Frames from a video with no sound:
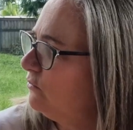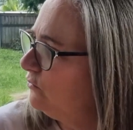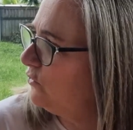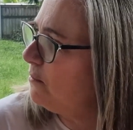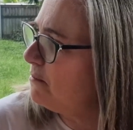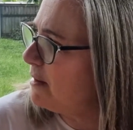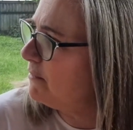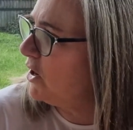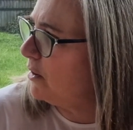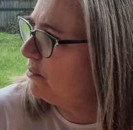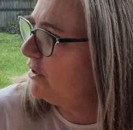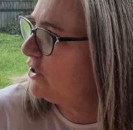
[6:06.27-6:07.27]
from memory,
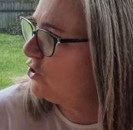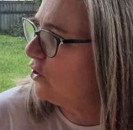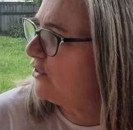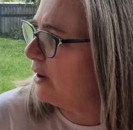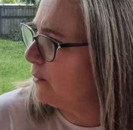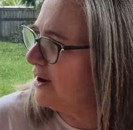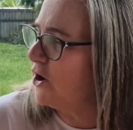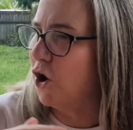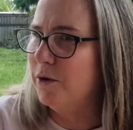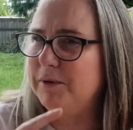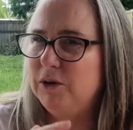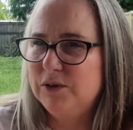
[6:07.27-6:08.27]
I'm pretty sure they went
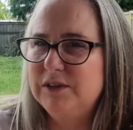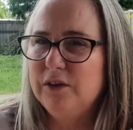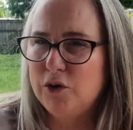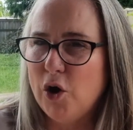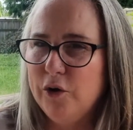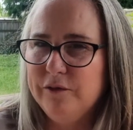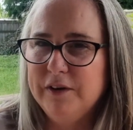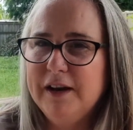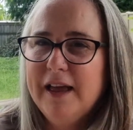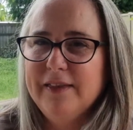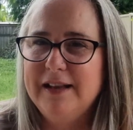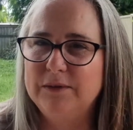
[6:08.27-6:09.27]
home because of COVID,
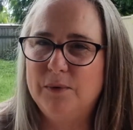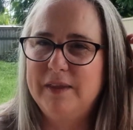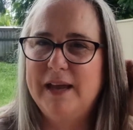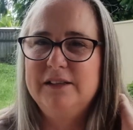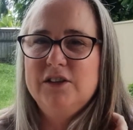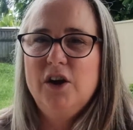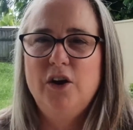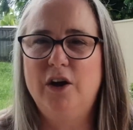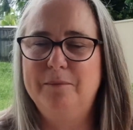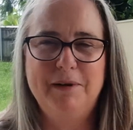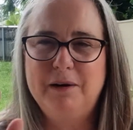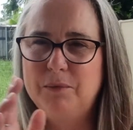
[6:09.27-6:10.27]
and that's why they had to go home.
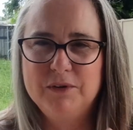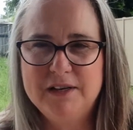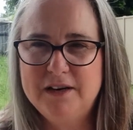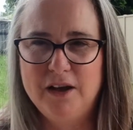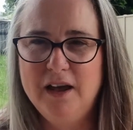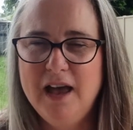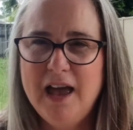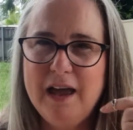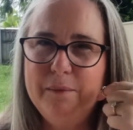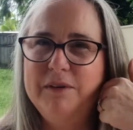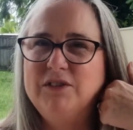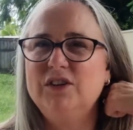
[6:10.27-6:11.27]
But it
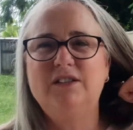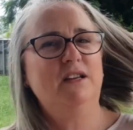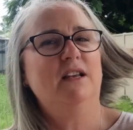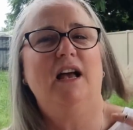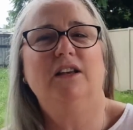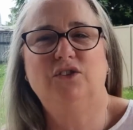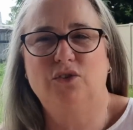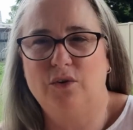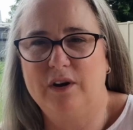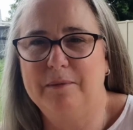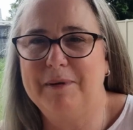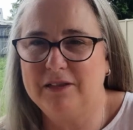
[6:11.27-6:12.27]
was just a
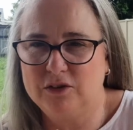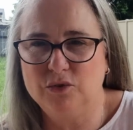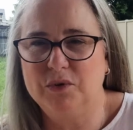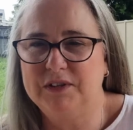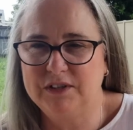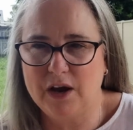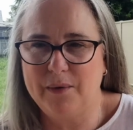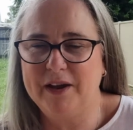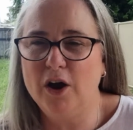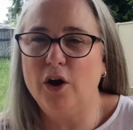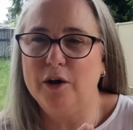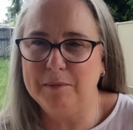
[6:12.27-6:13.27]
story about the daughters going
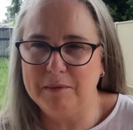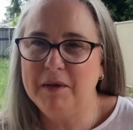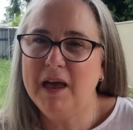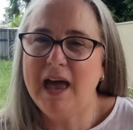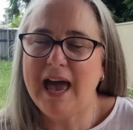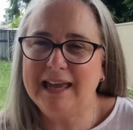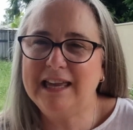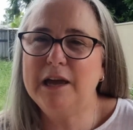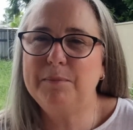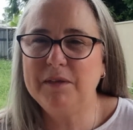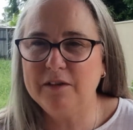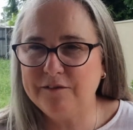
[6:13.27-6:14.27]
home and
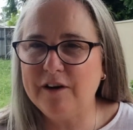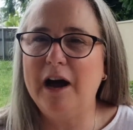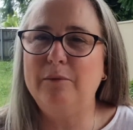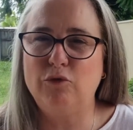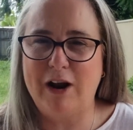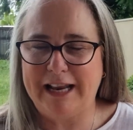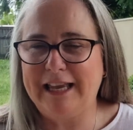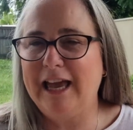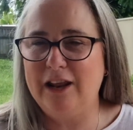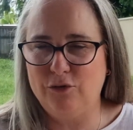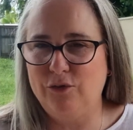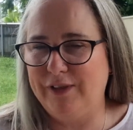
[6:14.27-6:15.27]
keeping the farm running
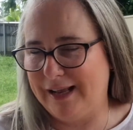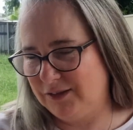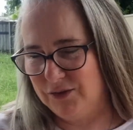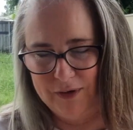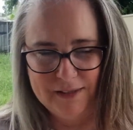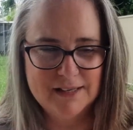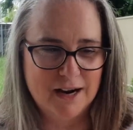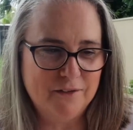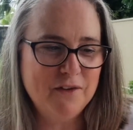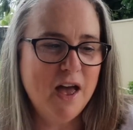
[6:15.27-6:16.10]
and all that sort of stuff.